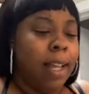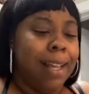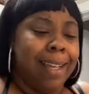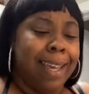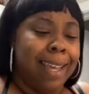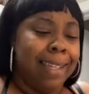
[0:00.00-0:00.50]

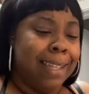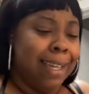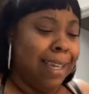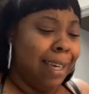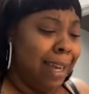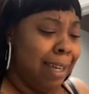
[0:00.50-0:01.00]
can't take
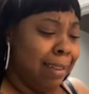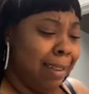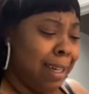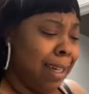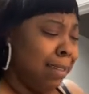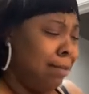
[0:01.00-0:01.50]
it out
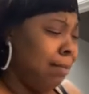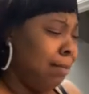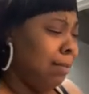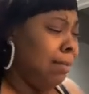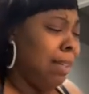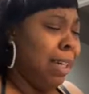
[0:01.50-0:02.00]
yet.
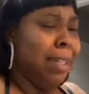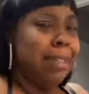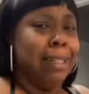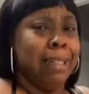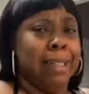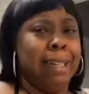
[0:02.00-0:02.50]
Can't
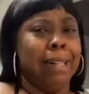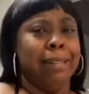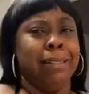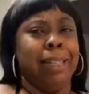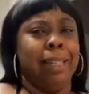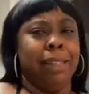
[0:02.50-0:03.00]
take it out
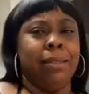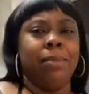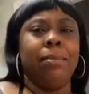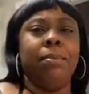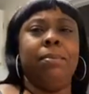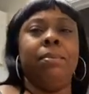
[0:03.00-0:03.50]
yet.
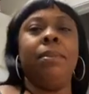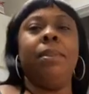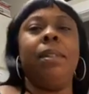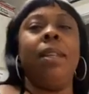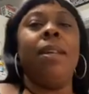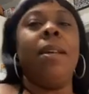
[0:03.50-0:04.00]

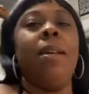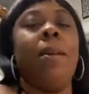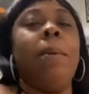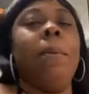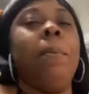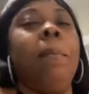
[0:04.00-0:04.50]

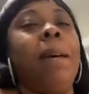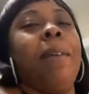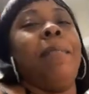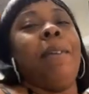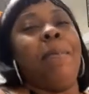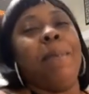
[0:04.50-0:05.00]
But
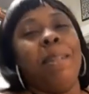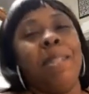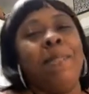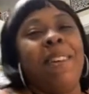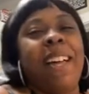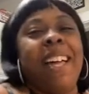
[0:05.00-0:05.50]
for the most
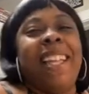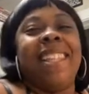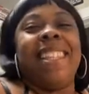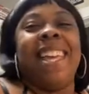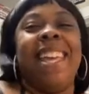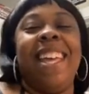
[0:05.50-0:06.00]
part,
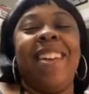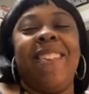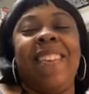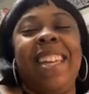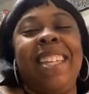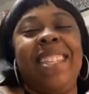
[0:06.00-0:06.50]

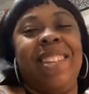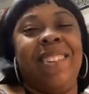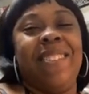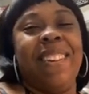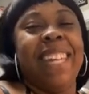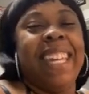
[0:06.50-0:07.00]
we
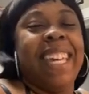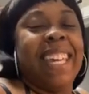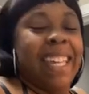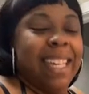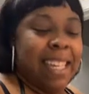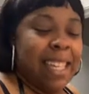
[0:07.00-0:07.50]
doing it.
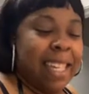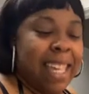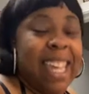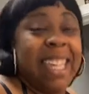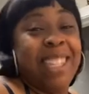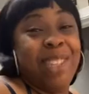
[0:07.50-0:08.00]

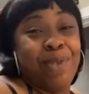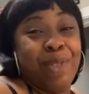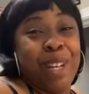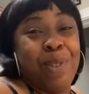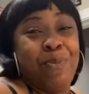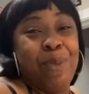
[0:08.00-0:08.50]
And
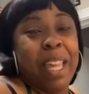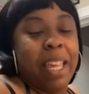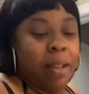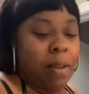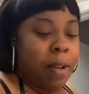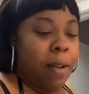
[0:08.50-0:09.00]
doing it big.
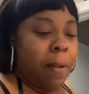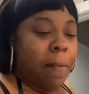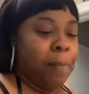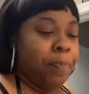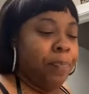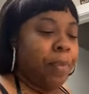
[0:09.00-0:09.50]

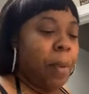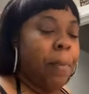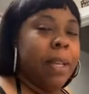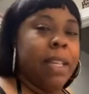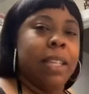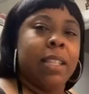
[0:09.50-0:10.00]

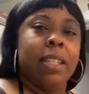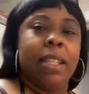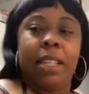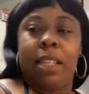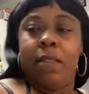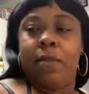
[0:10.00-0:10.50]
But
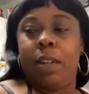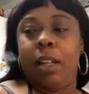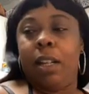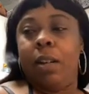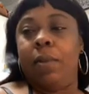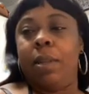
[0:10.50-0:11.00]
this is really
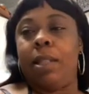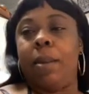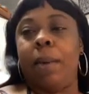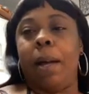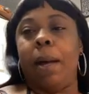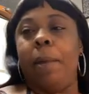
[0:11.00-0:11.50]
good with some
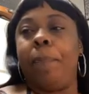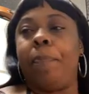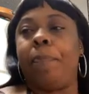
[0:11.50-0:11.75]
white